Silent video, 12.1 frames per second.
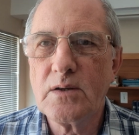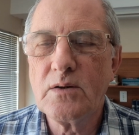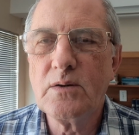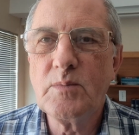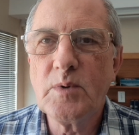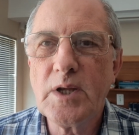
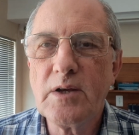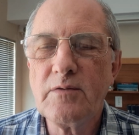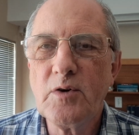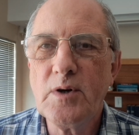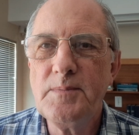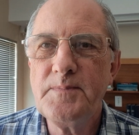Good morning,
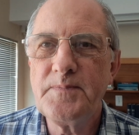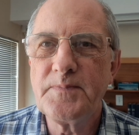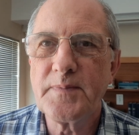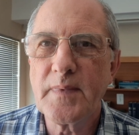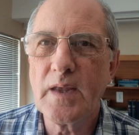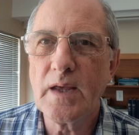everyone.
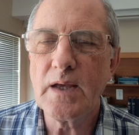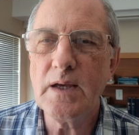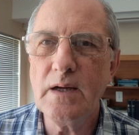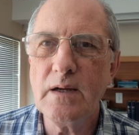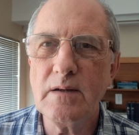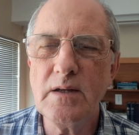
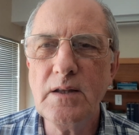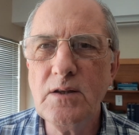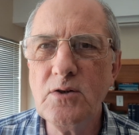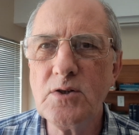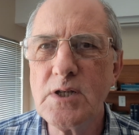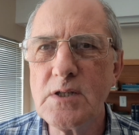In
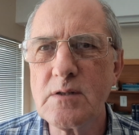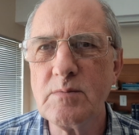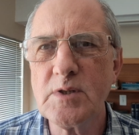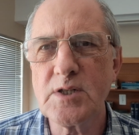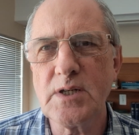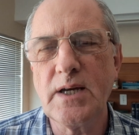New
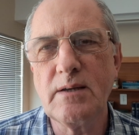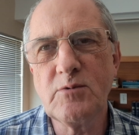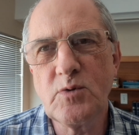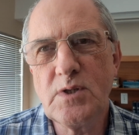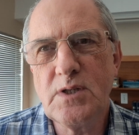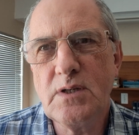Testament times,
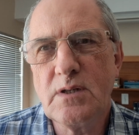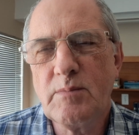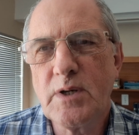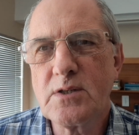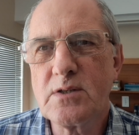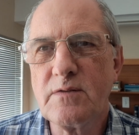we see it
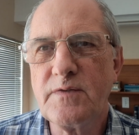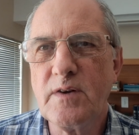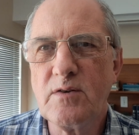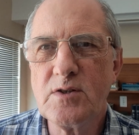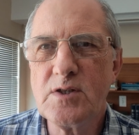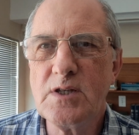amongst the
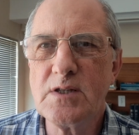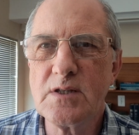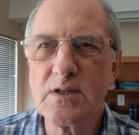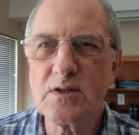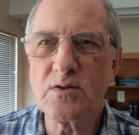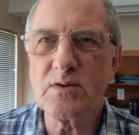Pharisees and
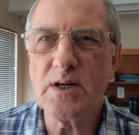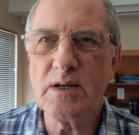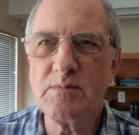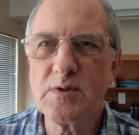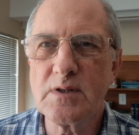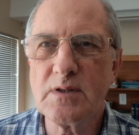the
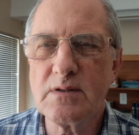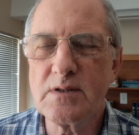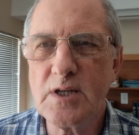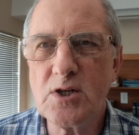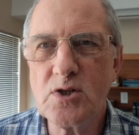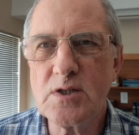scribes and the
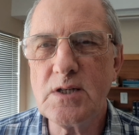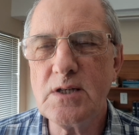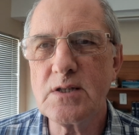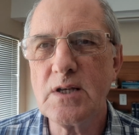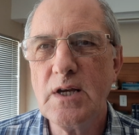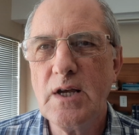
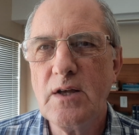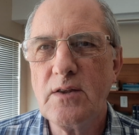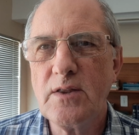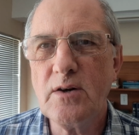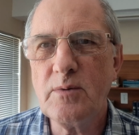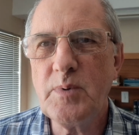Sadducees.
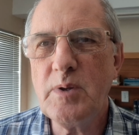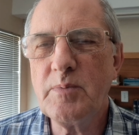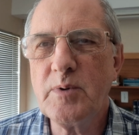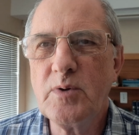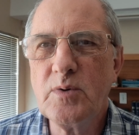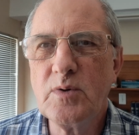They were
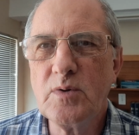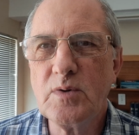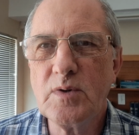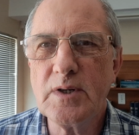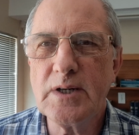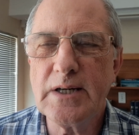people
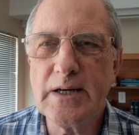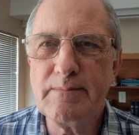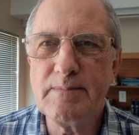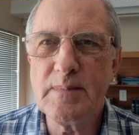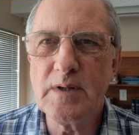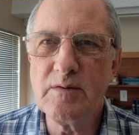who
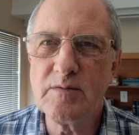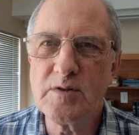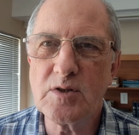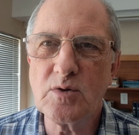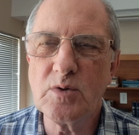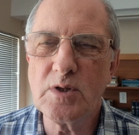lived
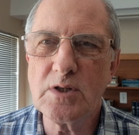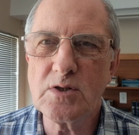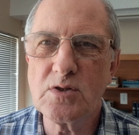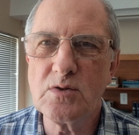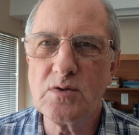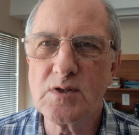according
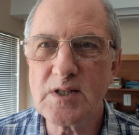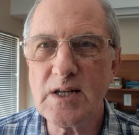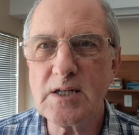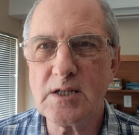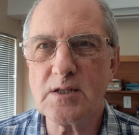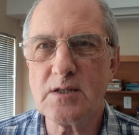to
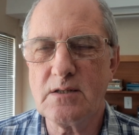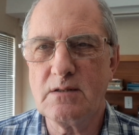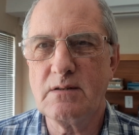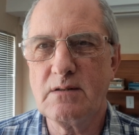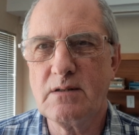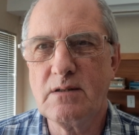status.
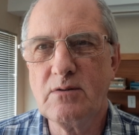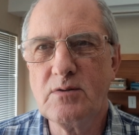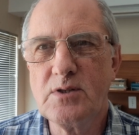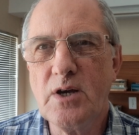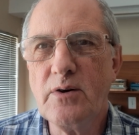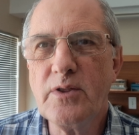In other
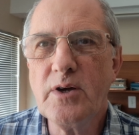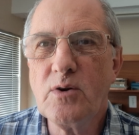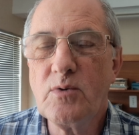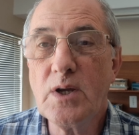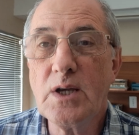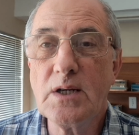words, how they were
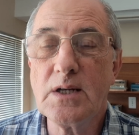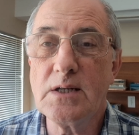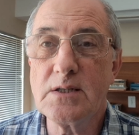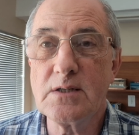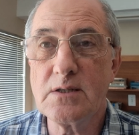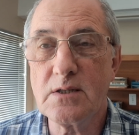
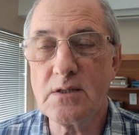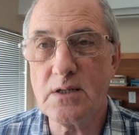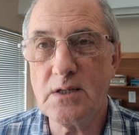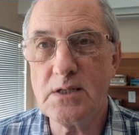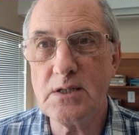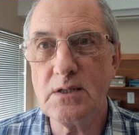recognized in
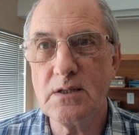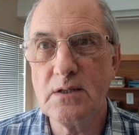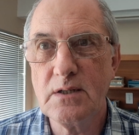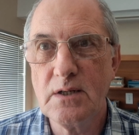society.